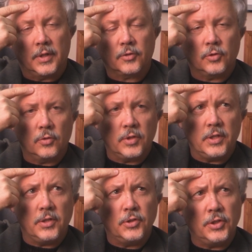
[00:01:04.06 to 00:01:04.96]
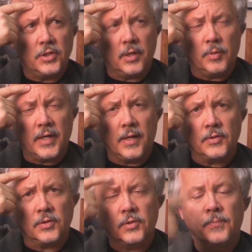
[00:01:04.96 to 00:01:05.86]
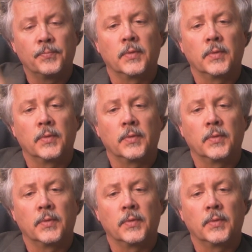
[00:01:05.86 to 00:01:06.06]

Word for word: electrode, E E G type analysis.